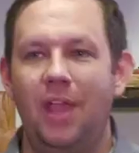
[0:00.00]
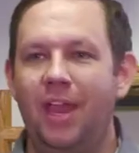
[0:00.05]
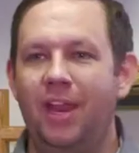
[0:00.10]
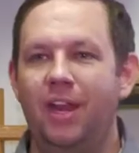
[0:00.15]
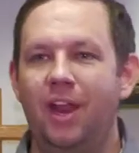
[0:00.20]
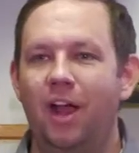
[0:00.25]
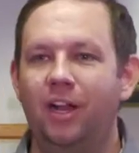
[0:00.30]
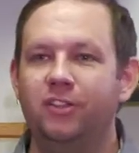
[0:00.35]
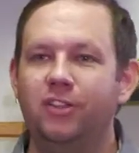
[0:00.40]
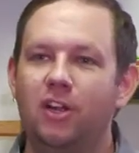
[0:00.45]

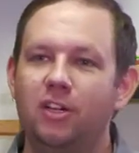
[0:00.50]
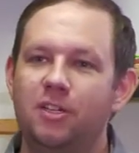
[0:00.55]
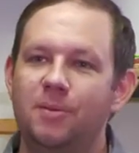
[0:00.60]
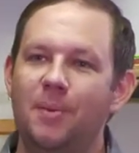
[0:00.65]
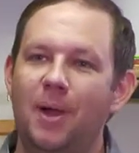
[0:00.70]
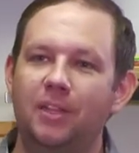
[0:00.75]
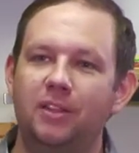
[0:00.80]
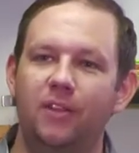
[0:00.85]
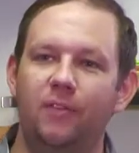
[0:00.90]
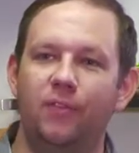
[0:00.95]
And I talked
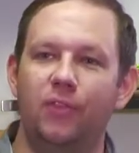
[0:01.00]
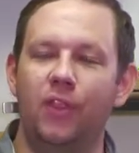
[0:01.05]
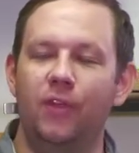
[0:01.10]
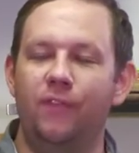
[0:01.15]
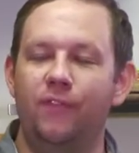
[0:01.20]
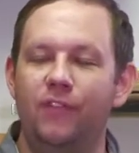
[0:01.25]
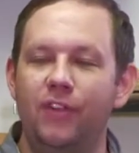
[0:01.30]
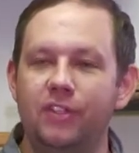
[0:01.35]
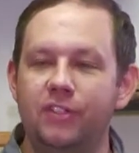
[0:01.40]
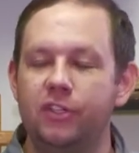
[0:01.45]
about the
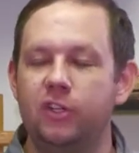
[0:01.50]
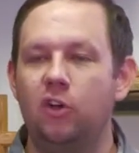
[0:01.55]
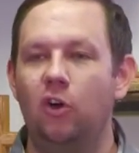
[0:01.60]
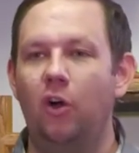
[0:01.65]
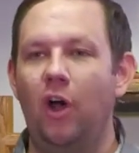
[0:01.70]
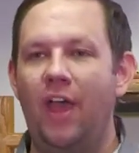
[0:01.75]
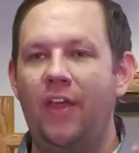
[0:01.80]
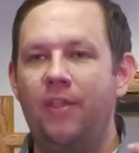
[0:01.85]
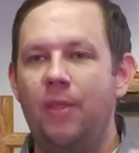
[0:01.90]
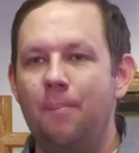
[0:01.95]

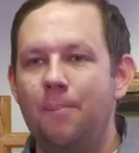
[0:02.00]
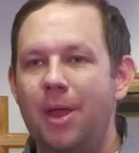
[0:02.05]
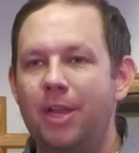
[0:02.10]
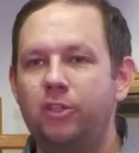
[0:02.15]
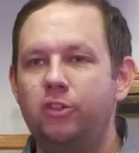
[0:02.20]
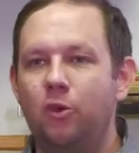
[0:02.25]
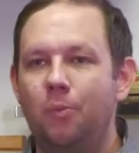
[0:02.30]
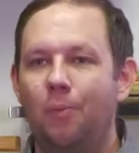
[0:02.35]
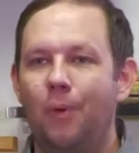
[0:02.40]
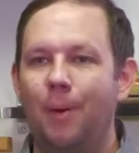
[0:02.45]
physical and the
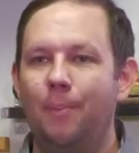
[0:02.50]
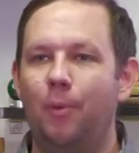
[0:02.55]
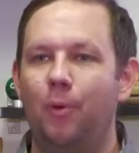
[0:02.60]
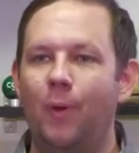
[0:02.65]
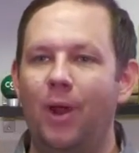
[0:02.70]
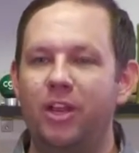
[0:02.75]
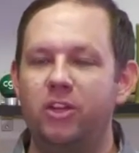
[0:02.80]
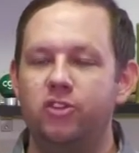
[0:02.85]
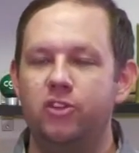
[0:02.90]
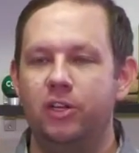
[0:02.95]
mental
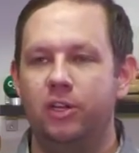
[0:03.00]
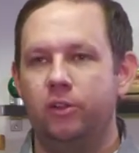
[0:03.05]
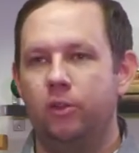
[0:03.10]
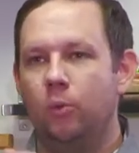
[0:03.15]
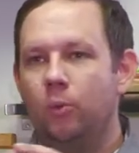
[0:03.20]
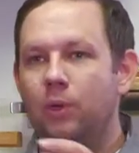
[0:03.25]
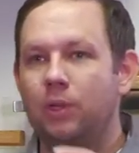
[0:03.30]
preparation and the